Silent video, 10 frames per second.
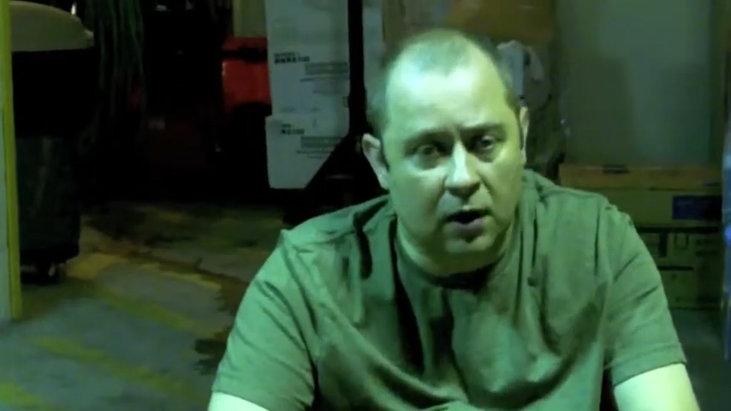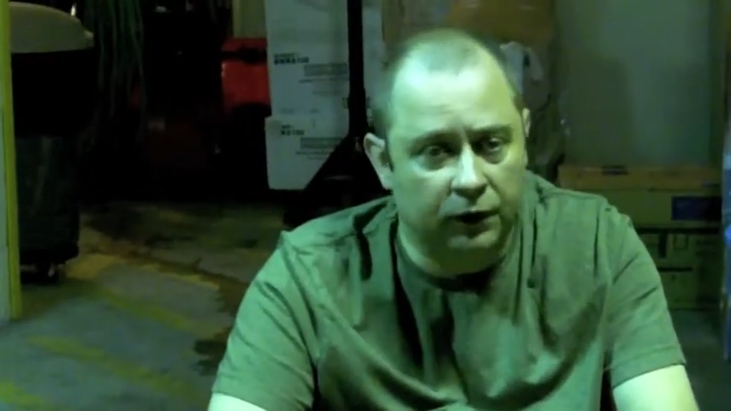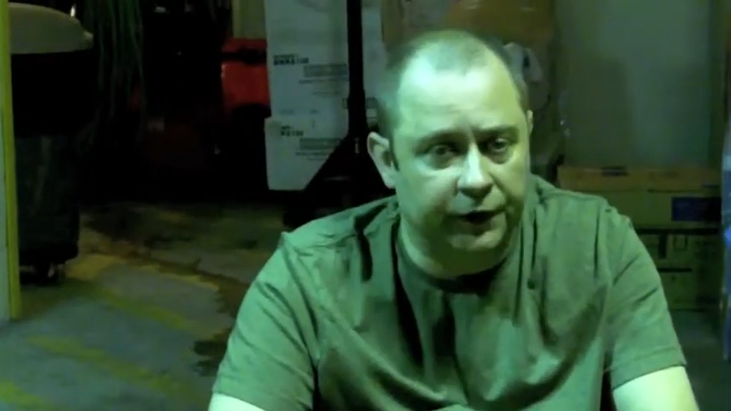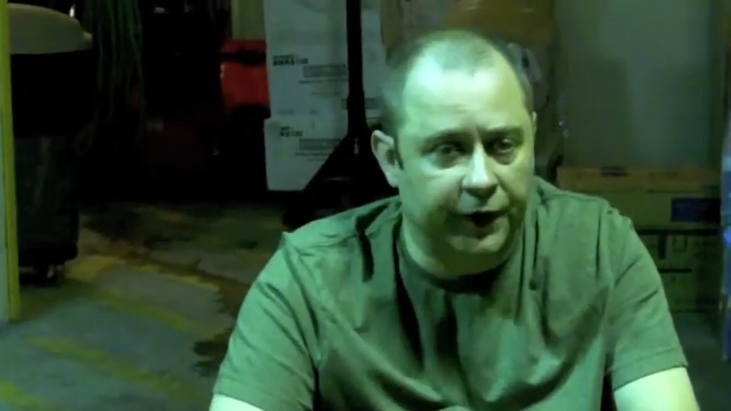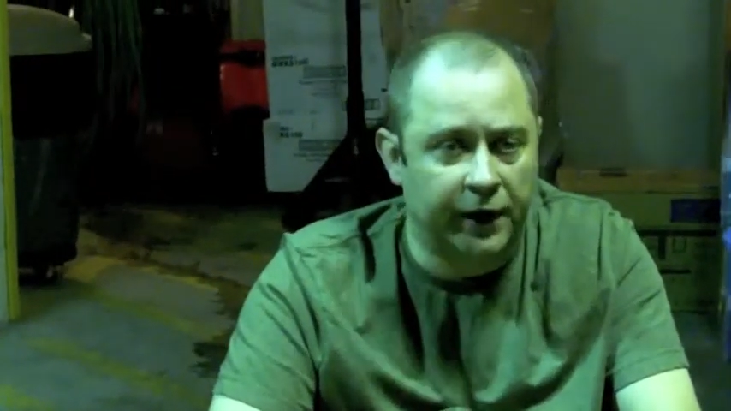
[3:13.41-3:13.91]

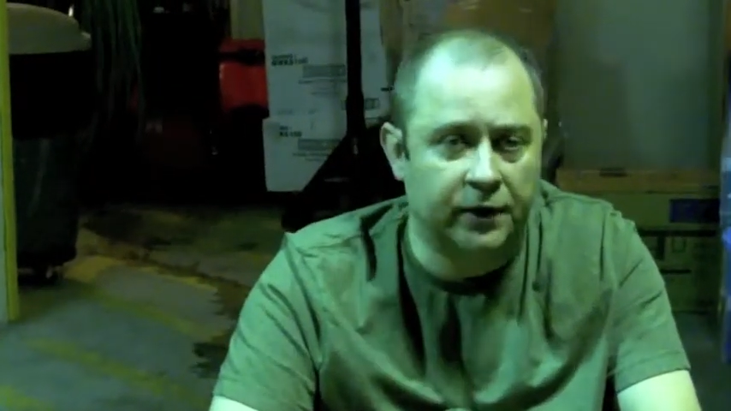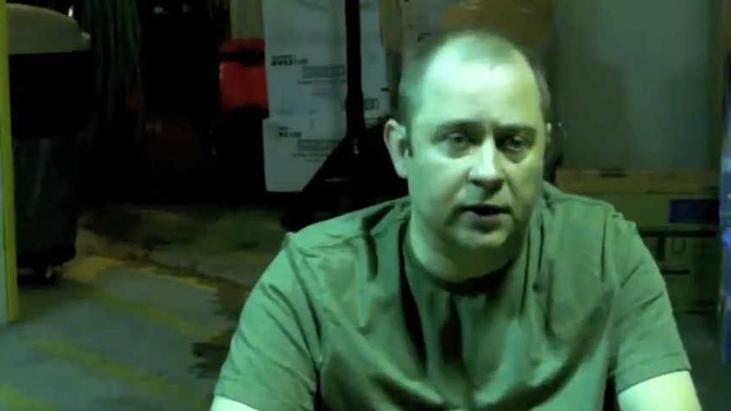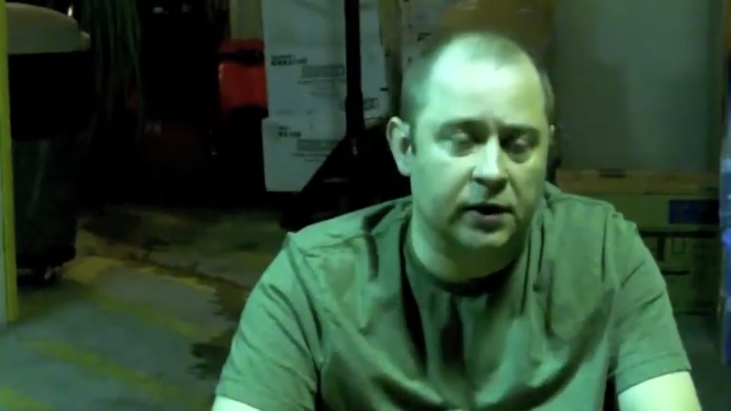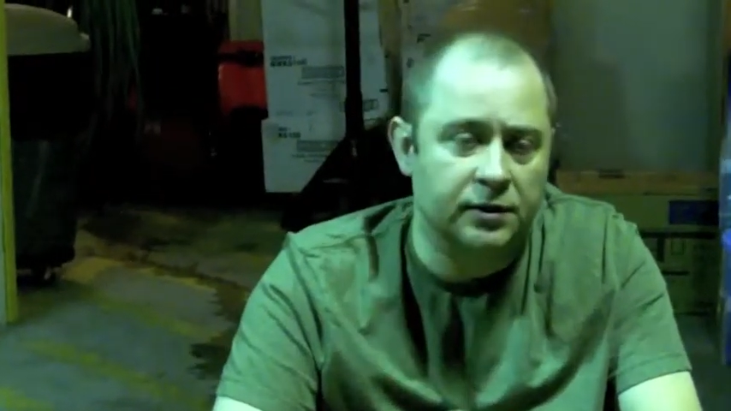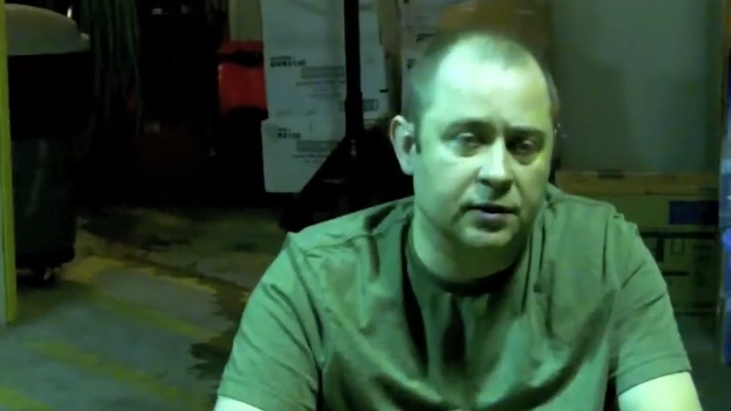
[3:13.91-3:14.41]
other
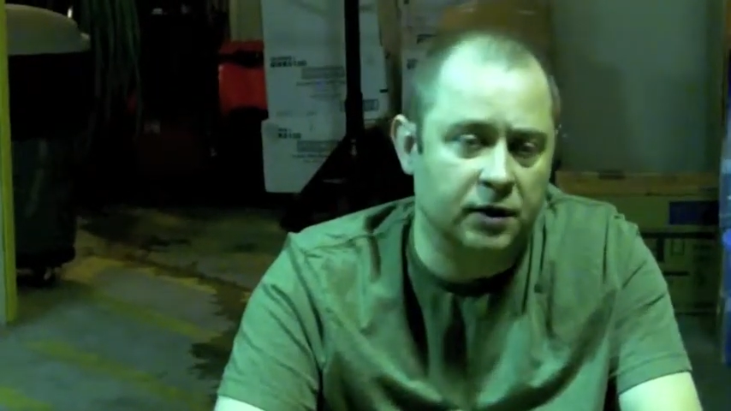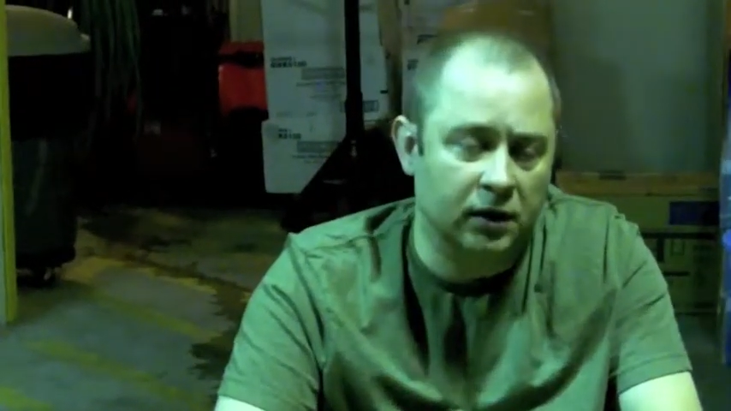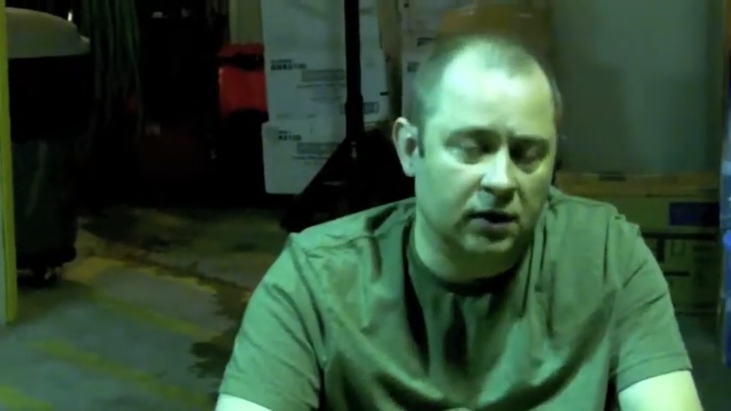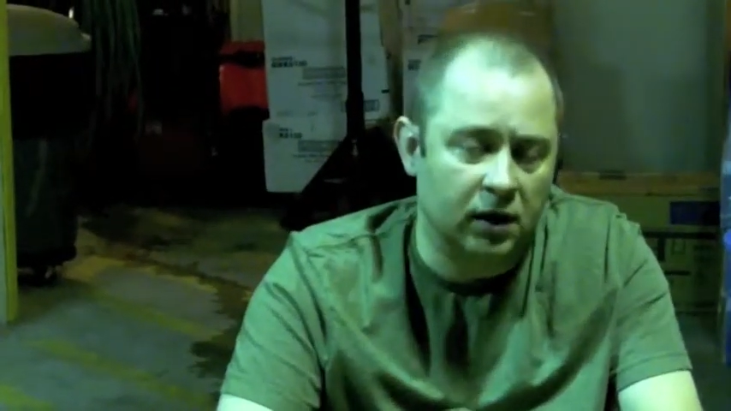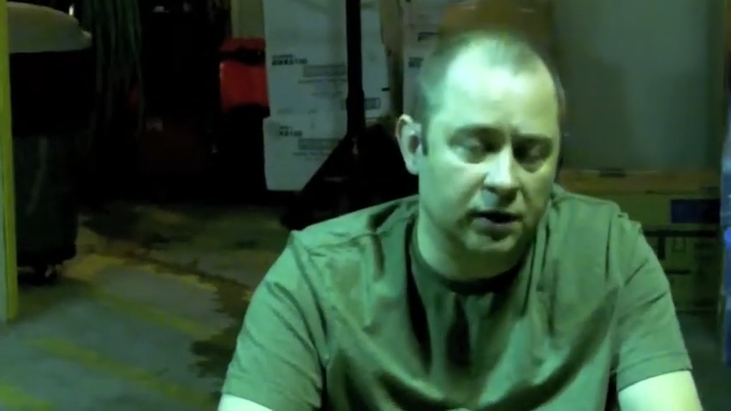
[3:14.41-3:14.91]

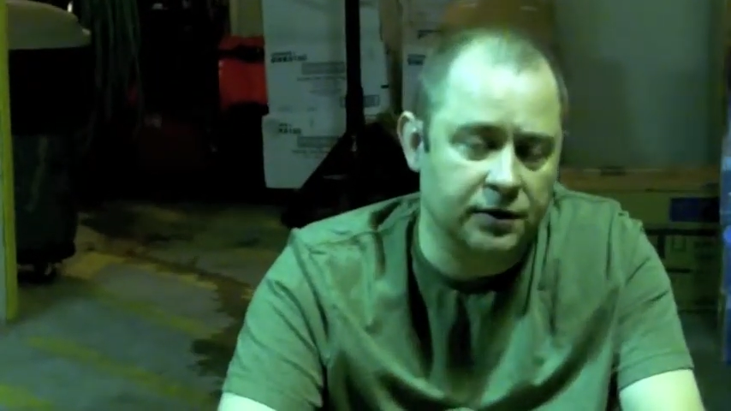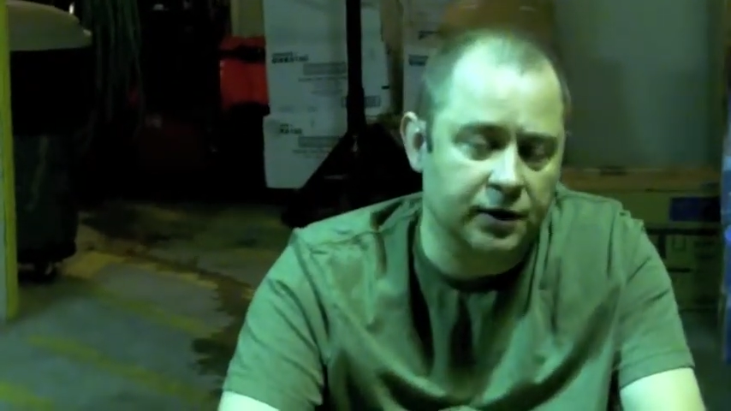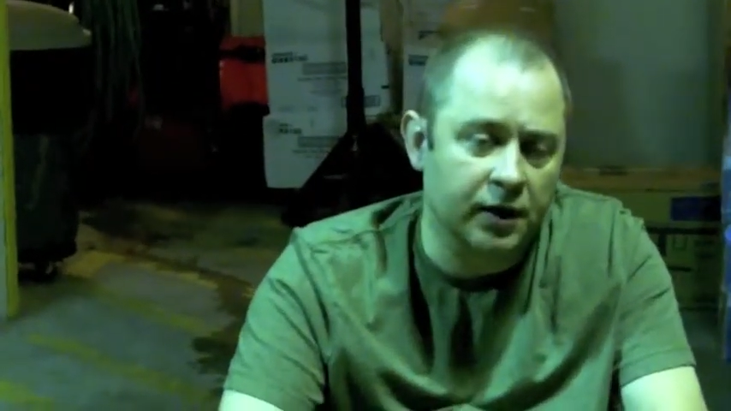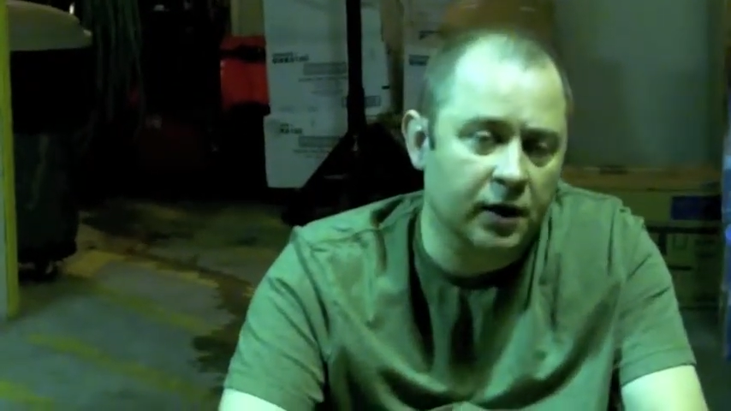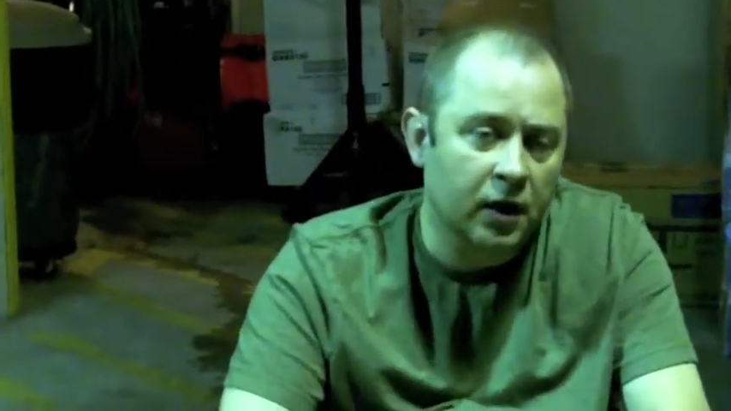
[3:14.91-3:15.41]
technology.